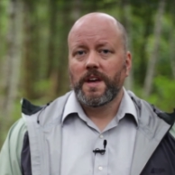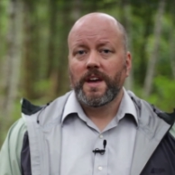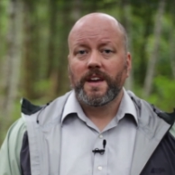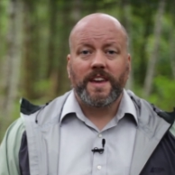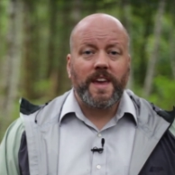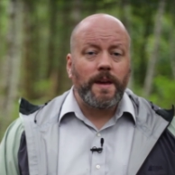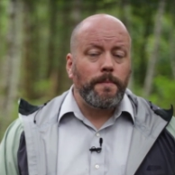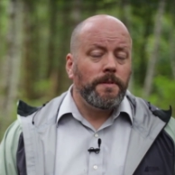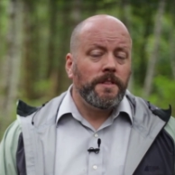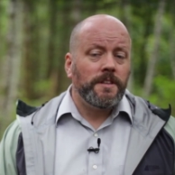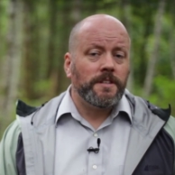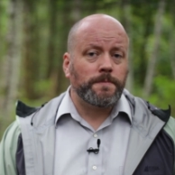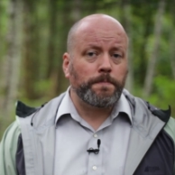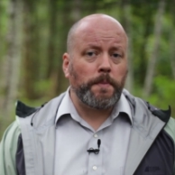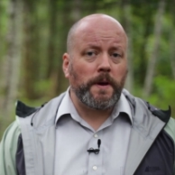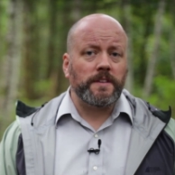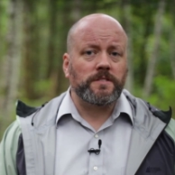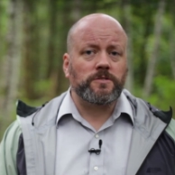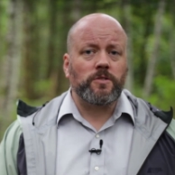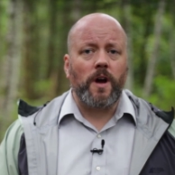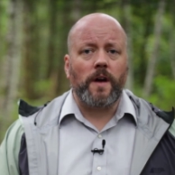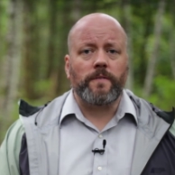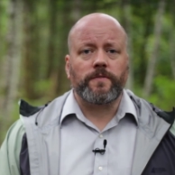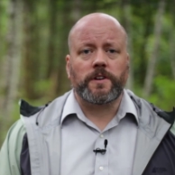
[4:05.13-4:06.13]
Keeping the
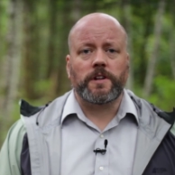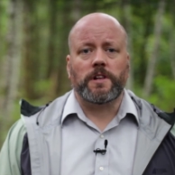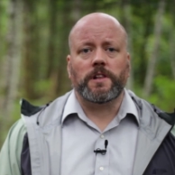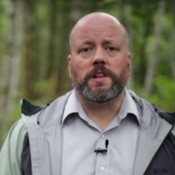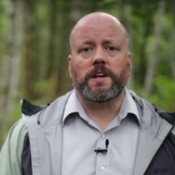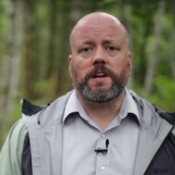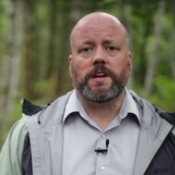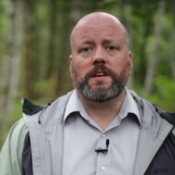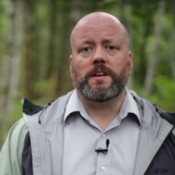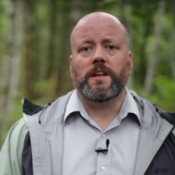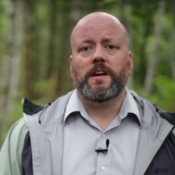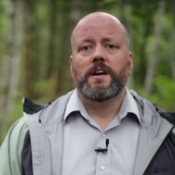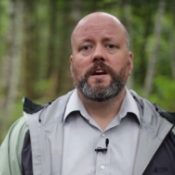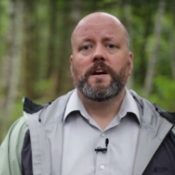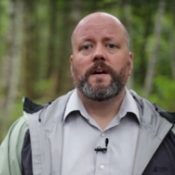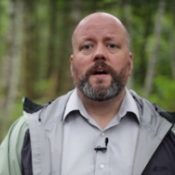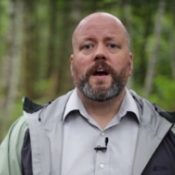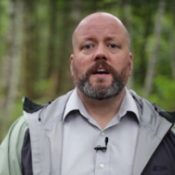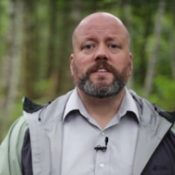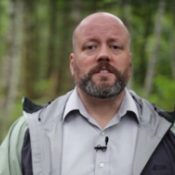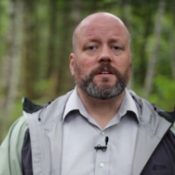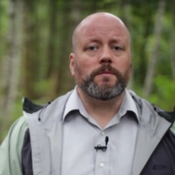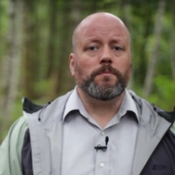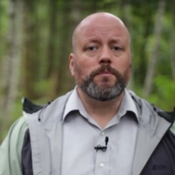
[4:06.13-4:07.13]
spacecraft clean
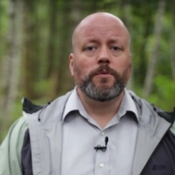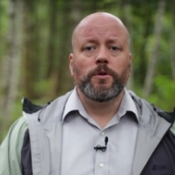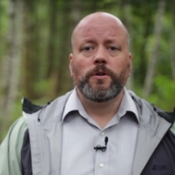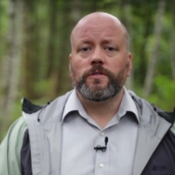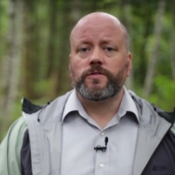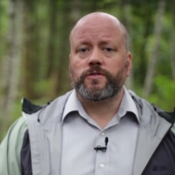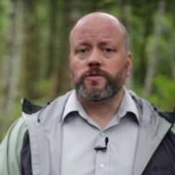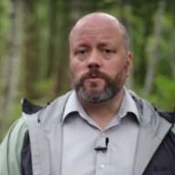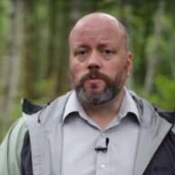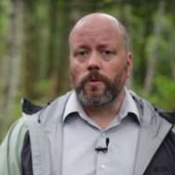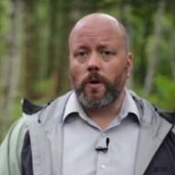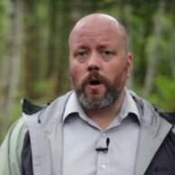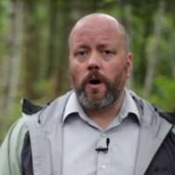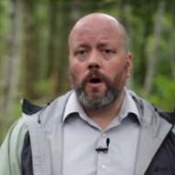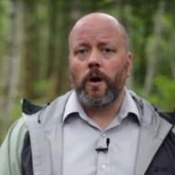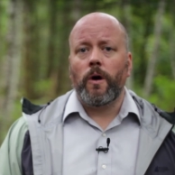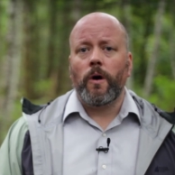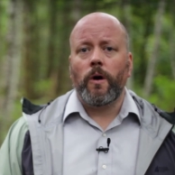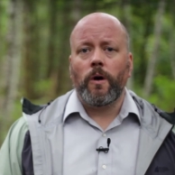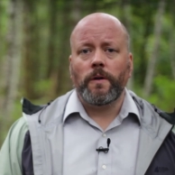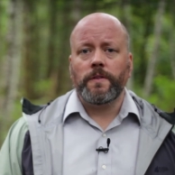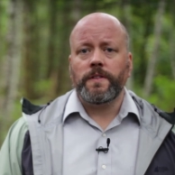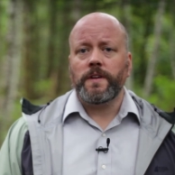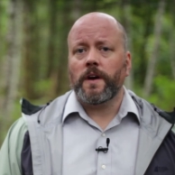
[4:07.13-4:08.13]
as it moves through
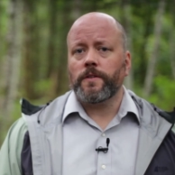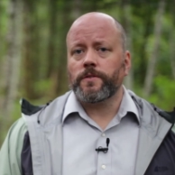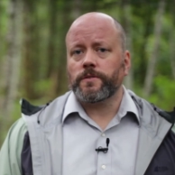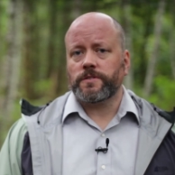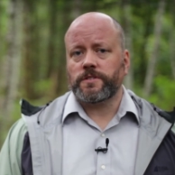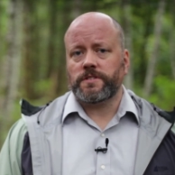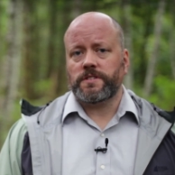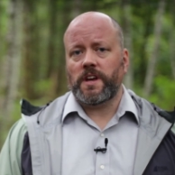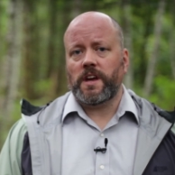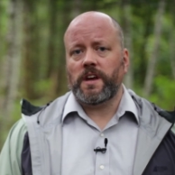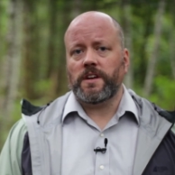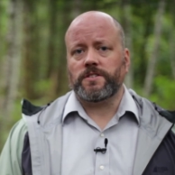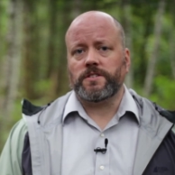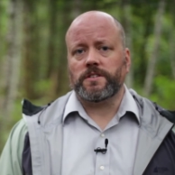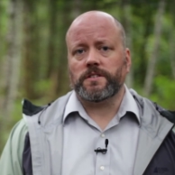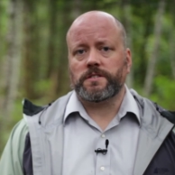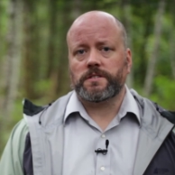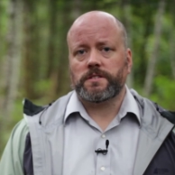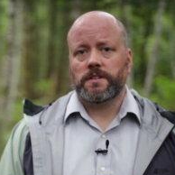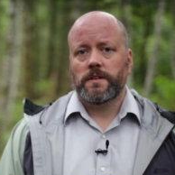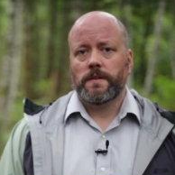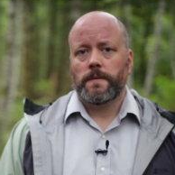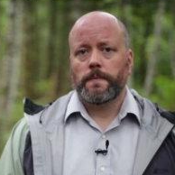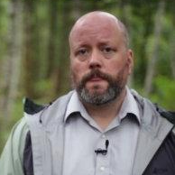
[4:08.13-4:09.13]
all the other
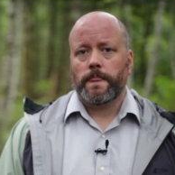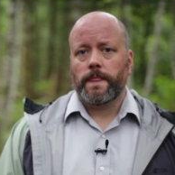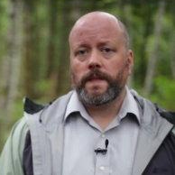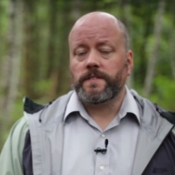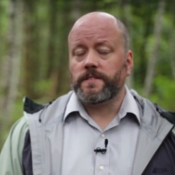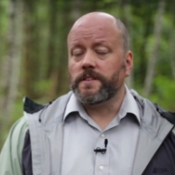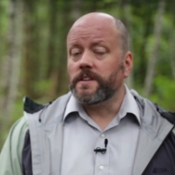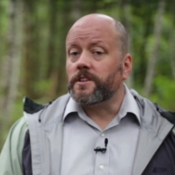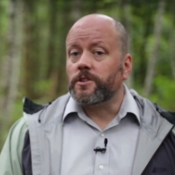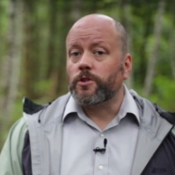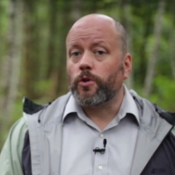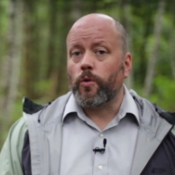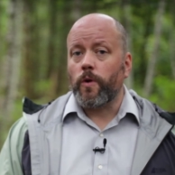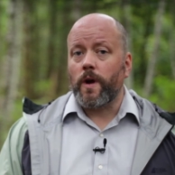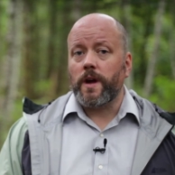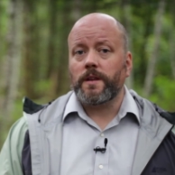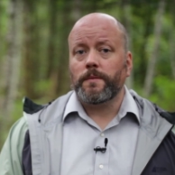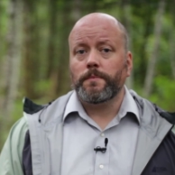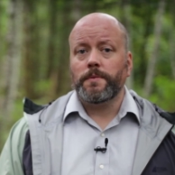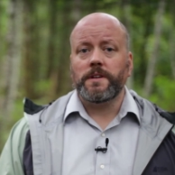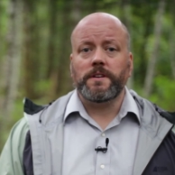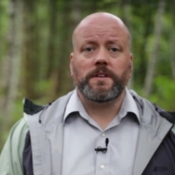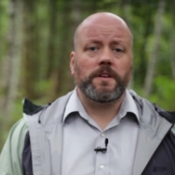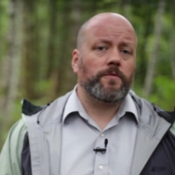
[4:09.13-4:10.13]
stages is an
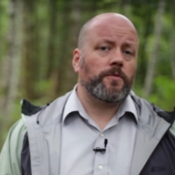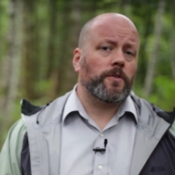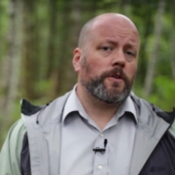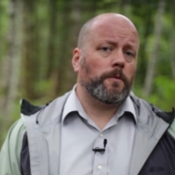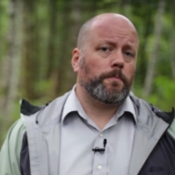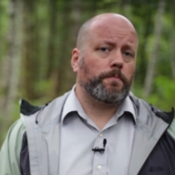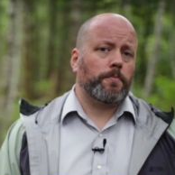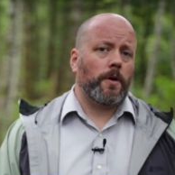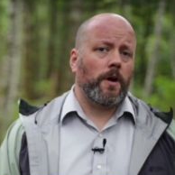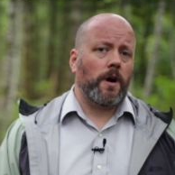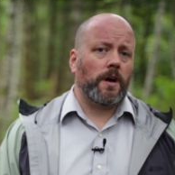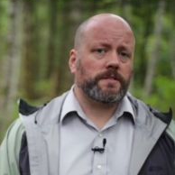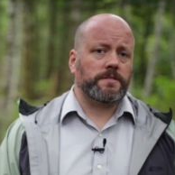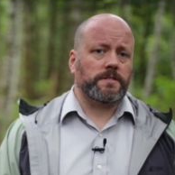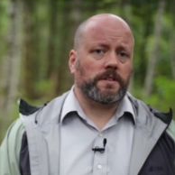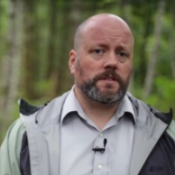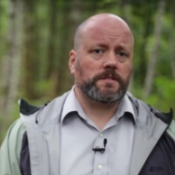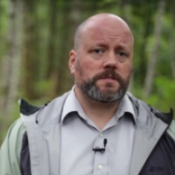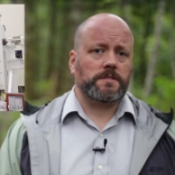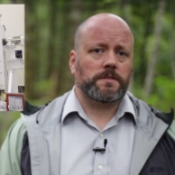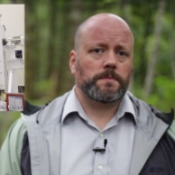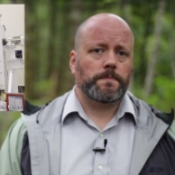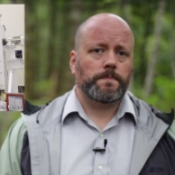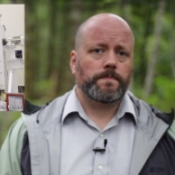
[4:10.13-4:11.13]
incredibly difficult
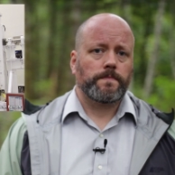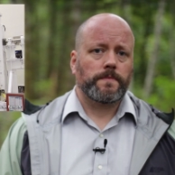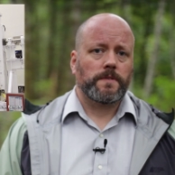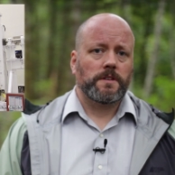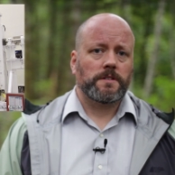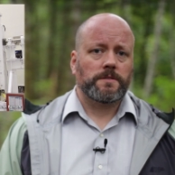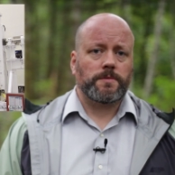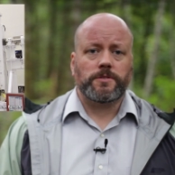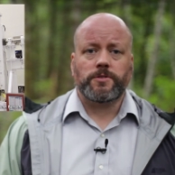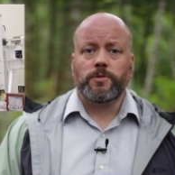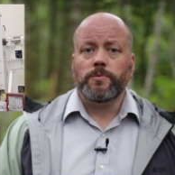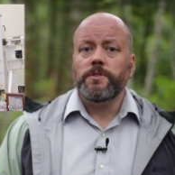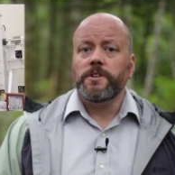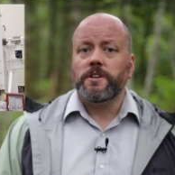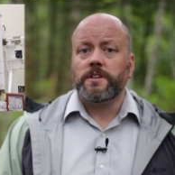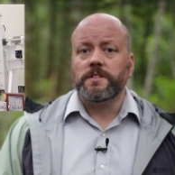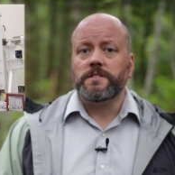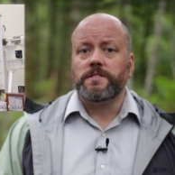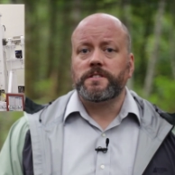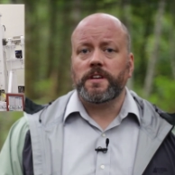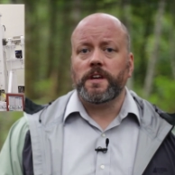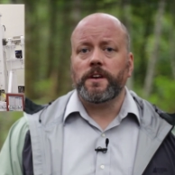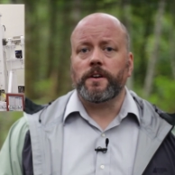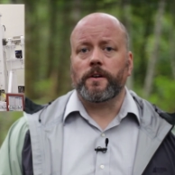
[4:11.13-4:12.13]
process, especially when you
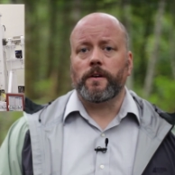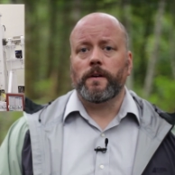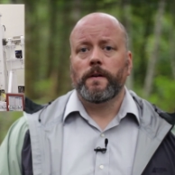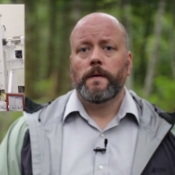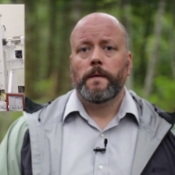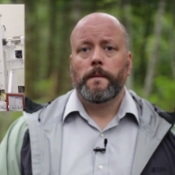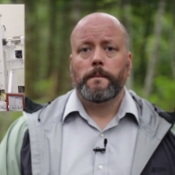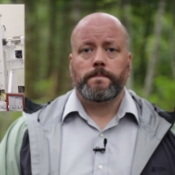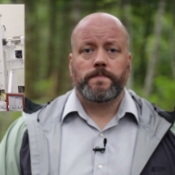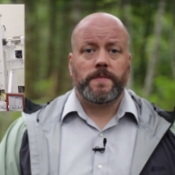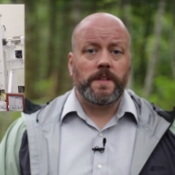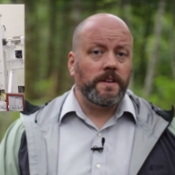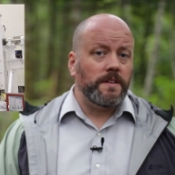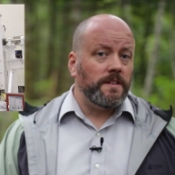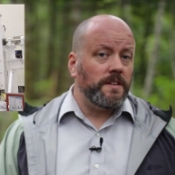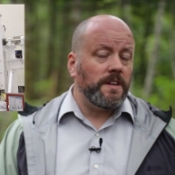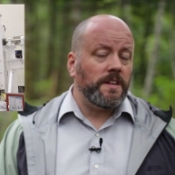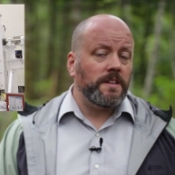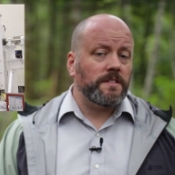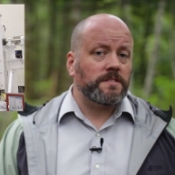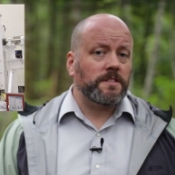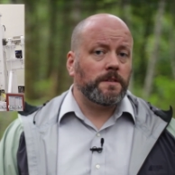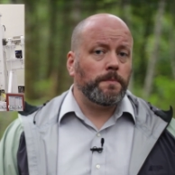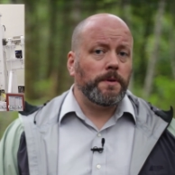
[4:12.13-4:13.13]
consider that it
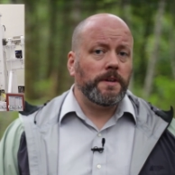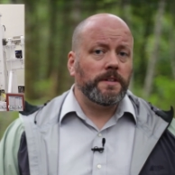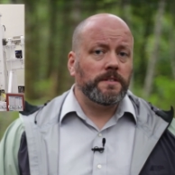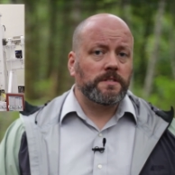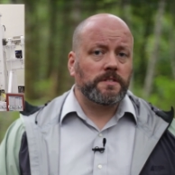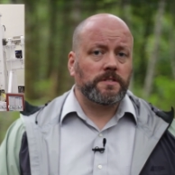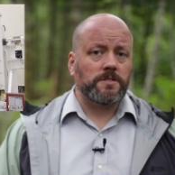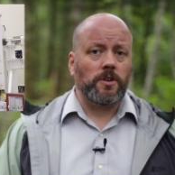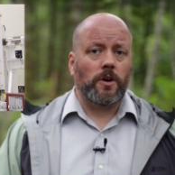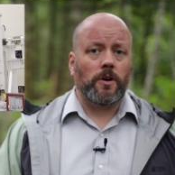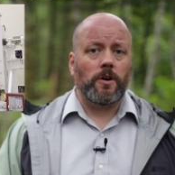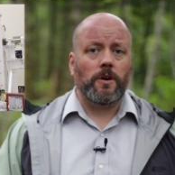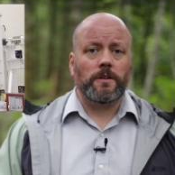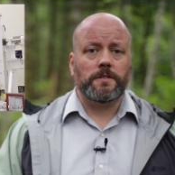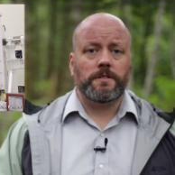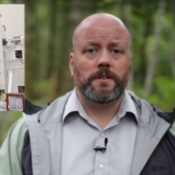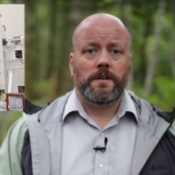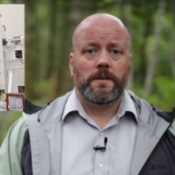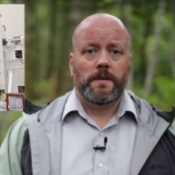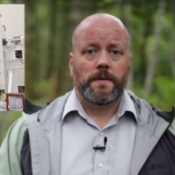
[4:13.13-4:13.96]
needs to be installed